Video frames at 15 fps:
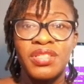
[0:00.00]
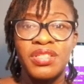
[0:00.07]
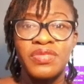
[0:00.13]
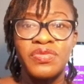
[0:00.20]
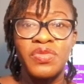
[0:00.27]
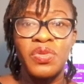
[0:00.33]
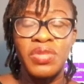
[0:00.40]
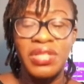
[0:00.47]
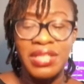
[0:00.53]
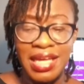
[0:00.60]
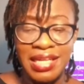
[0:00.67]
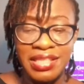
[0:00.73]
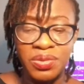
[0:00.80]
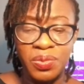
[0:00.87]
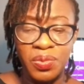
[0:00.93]
For the
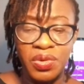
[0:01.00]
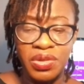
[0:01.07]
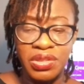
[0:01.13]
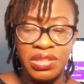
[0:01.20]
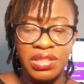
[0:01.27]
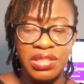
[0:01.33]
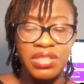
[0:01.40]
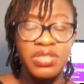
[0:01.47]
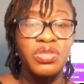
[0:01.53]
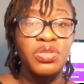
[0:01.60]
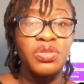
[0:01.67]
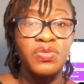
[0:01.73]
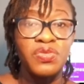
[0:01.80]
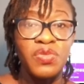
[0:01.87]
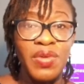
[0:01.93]
9th one,
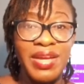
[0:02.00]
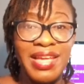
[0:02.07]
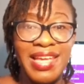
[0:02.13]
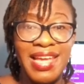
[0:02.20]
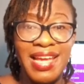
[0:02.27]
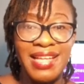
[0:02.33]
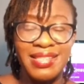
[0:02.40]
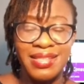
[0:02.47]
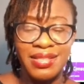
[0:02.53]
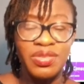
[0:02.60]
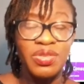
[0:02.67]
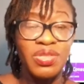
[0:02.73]
don't forget to